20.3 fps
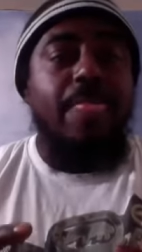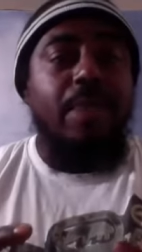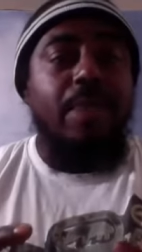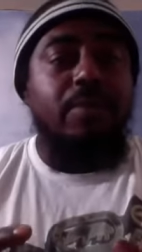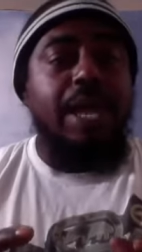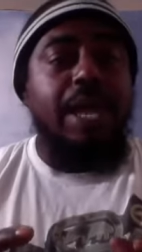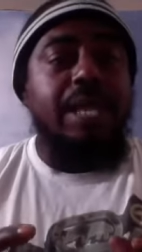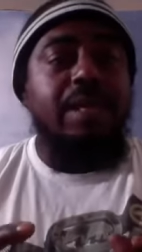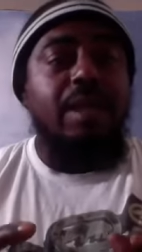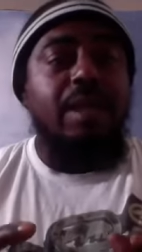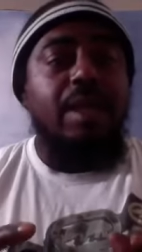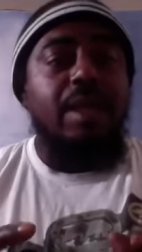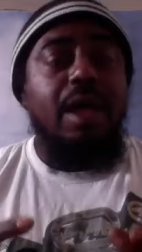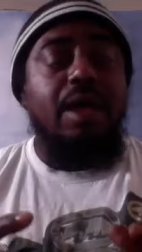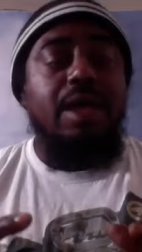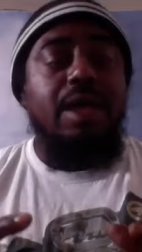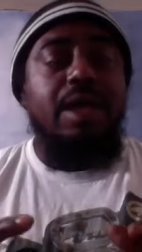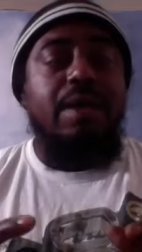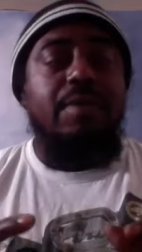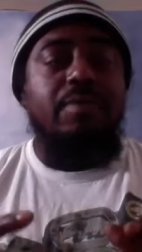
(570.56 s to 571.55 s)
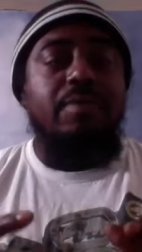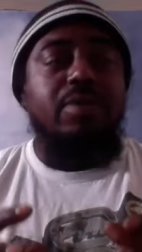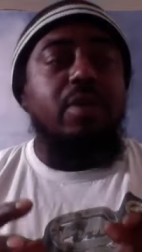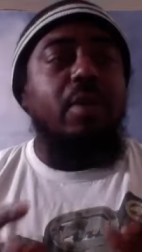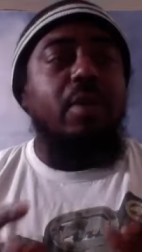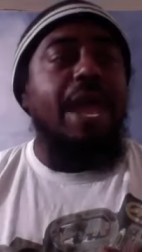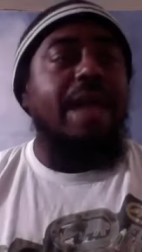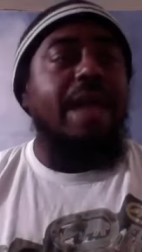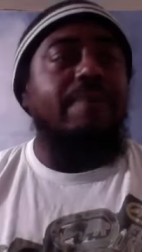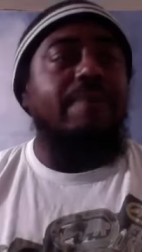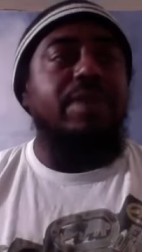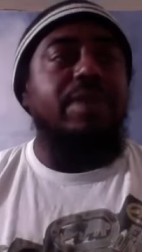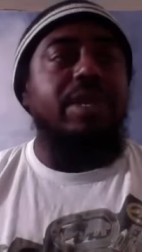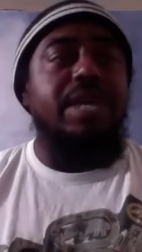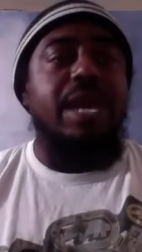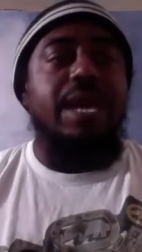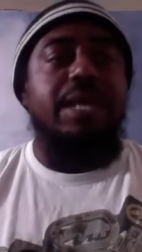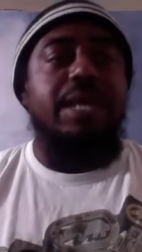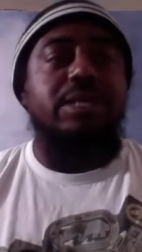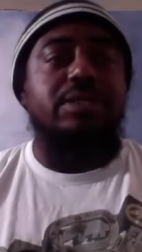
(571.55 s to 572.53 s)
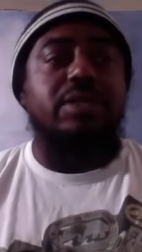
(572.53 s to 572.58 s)
right? Uh, you have to
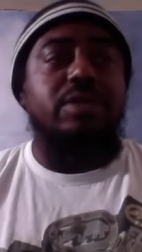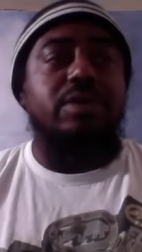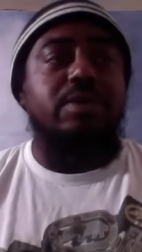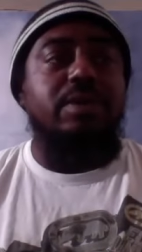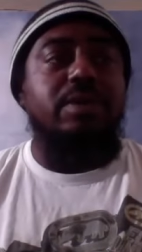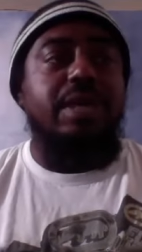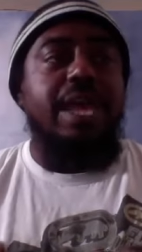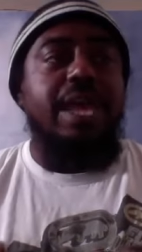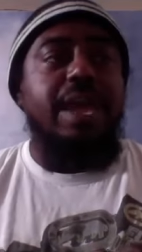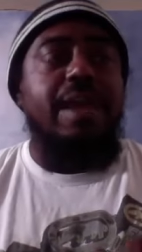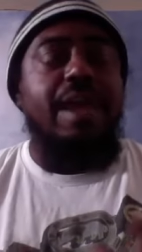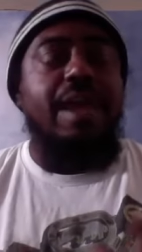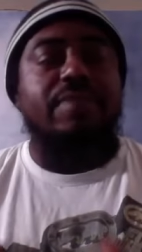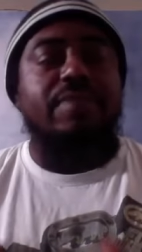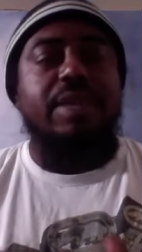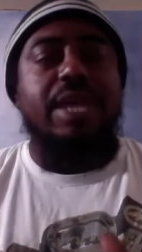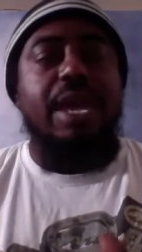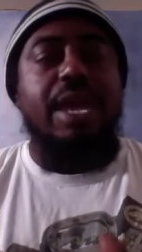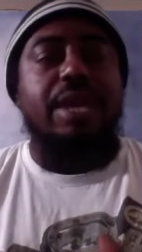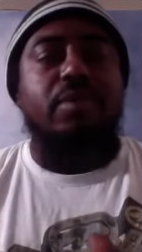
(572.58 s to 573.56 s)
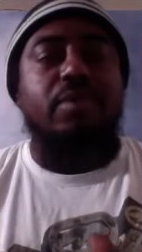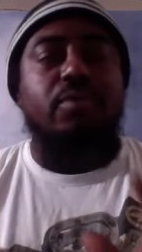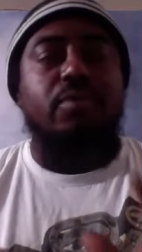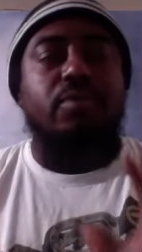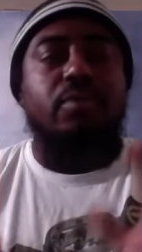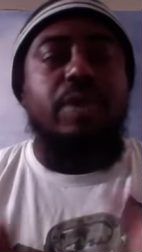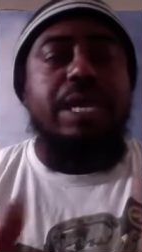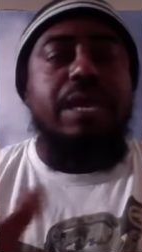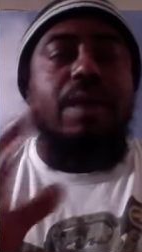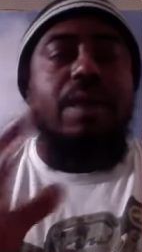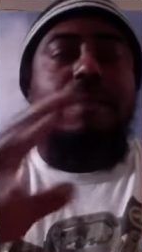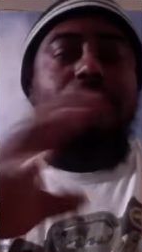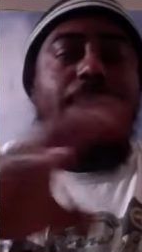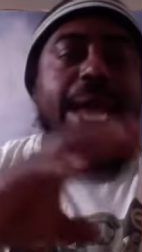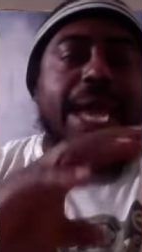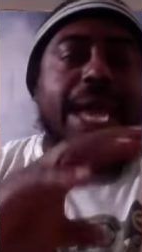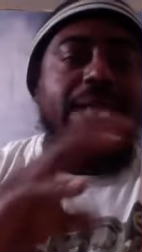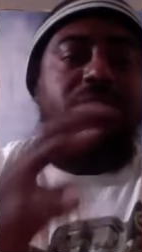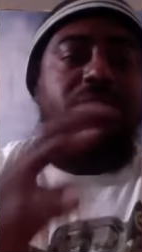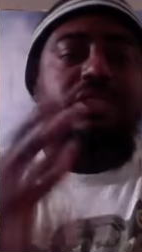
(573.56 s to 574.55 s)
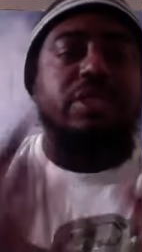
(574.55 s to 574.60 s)
kind to have to kind of
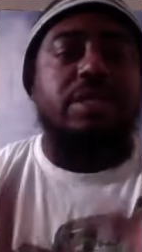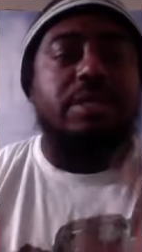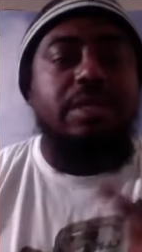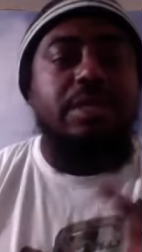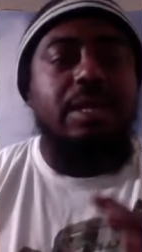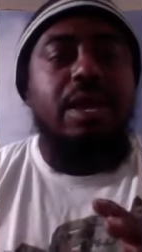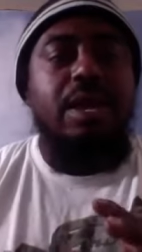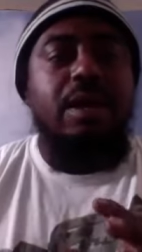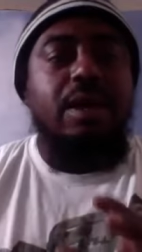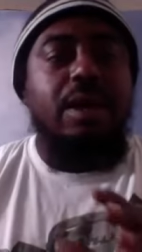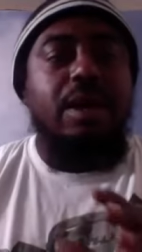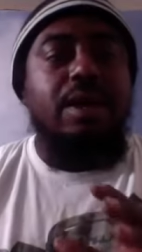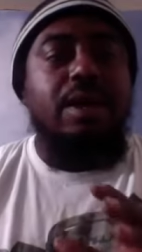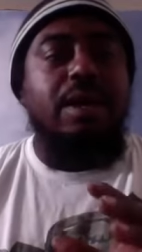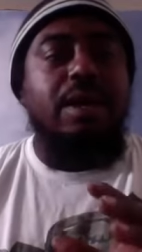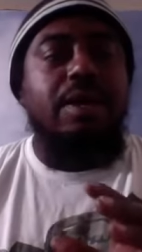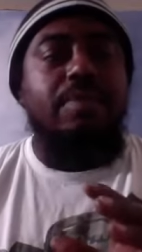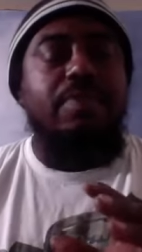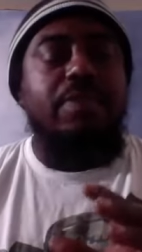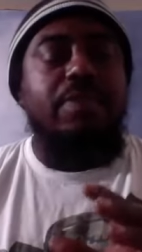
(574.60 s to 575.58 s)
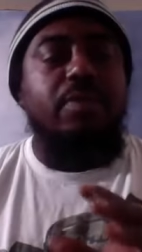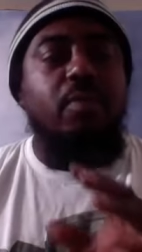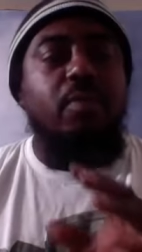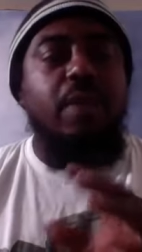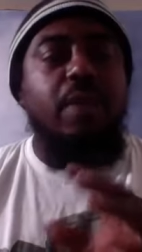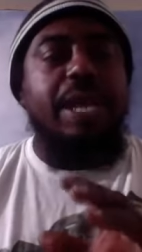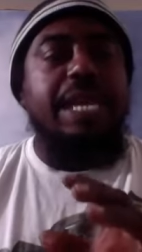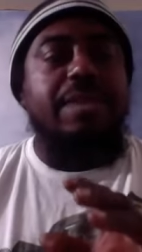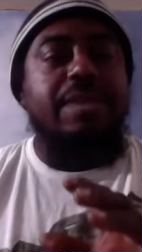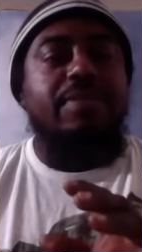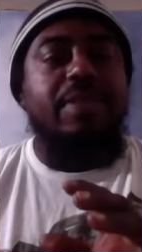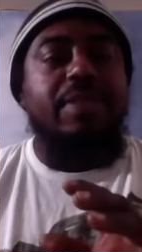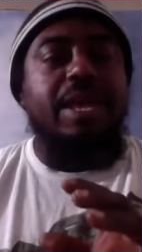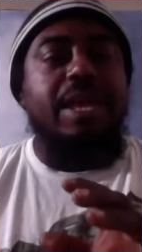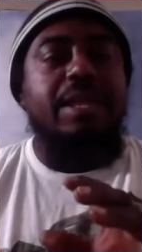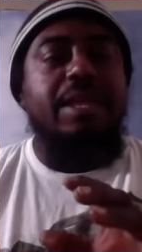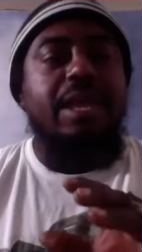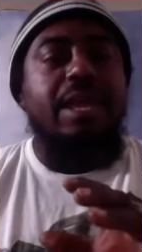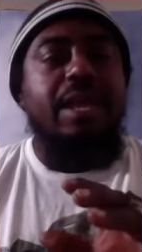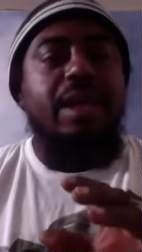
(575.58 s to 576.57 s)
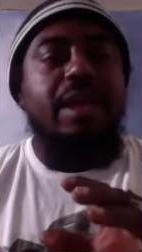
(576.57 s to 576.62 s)
reimagine uh, the way
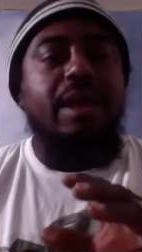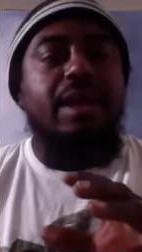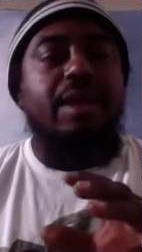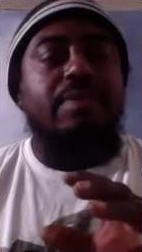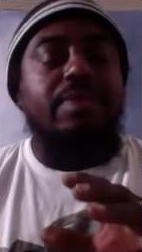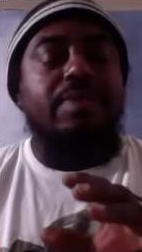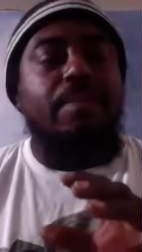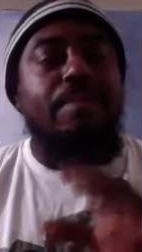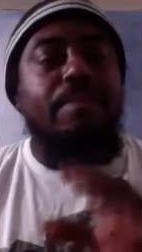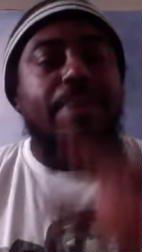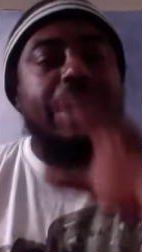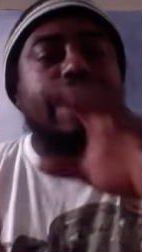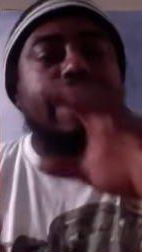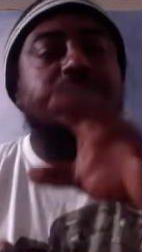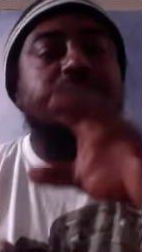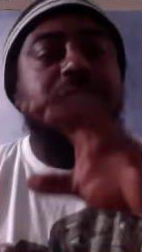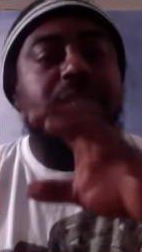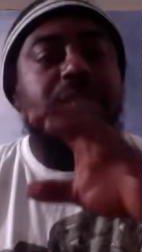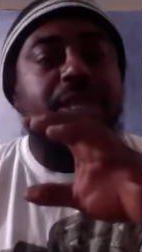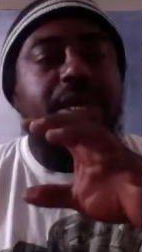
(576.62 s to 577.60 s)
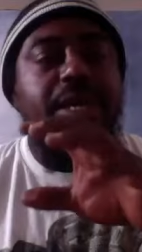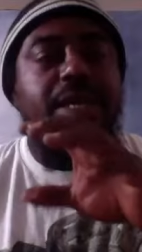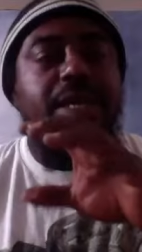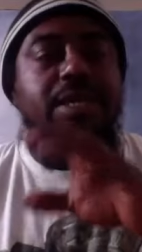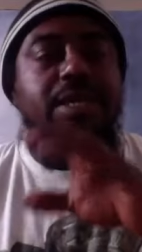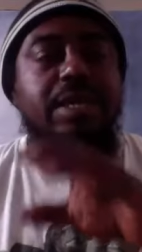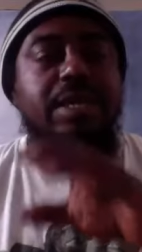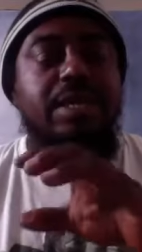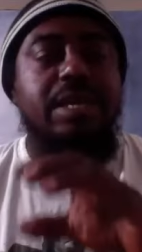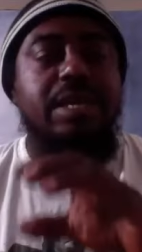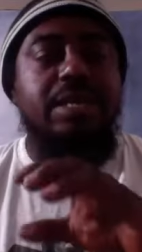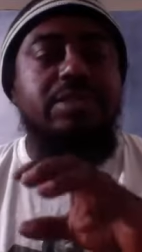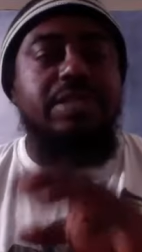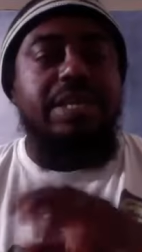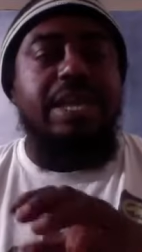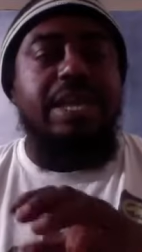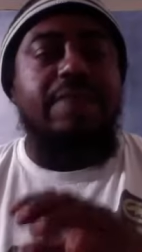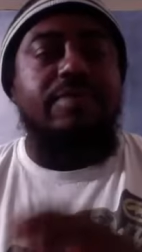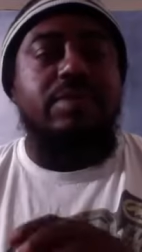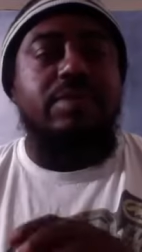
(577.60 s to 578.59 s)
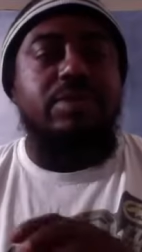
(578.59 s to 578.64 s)
that uh, the base is, is
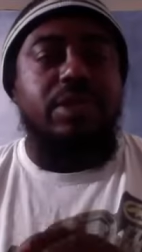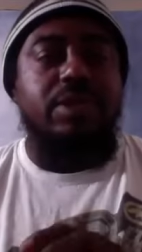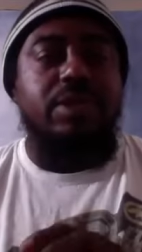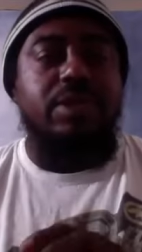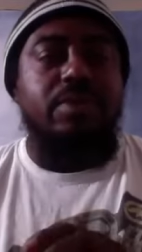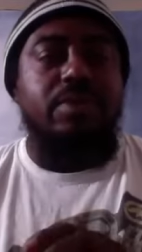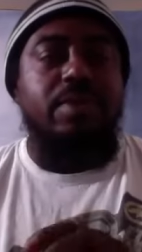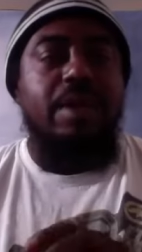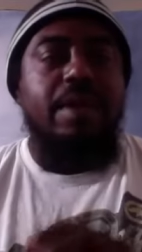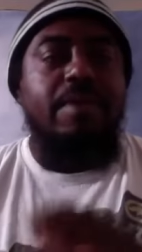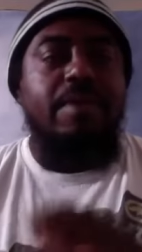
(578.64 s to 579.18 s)
given to you.